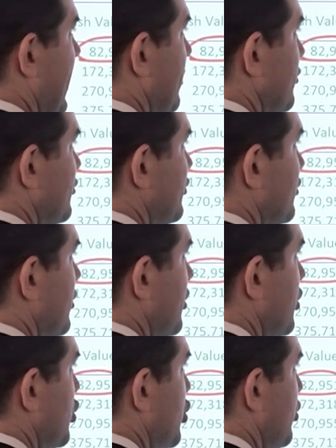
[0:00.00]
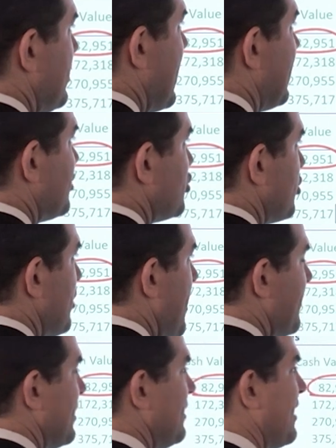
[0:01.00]
dollars do not show
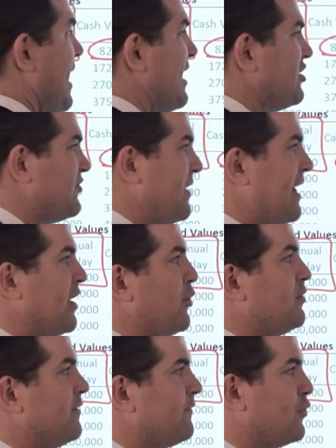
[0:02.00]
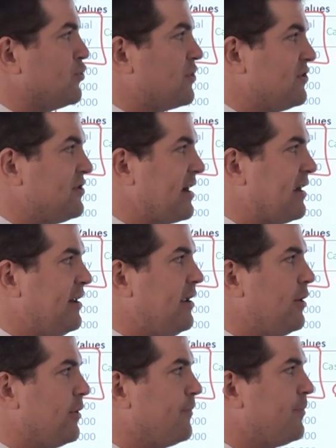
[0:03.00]
up in cash value in the first and second
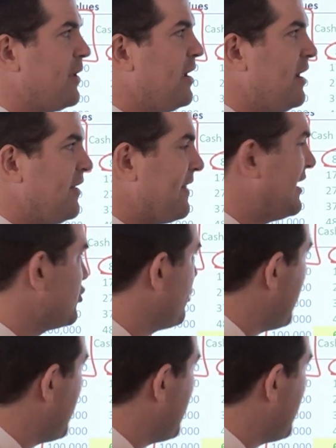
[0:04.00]
year. That's